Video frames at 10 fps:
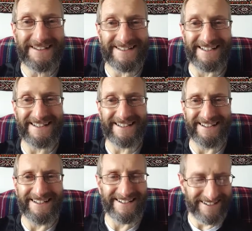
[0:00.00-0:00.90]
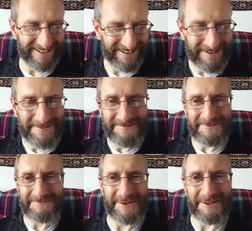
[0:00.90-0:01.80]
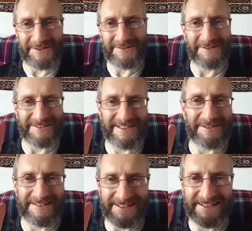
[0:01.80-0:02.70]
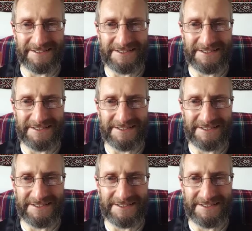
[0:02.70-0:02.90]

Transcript: take it. No, don't seriously.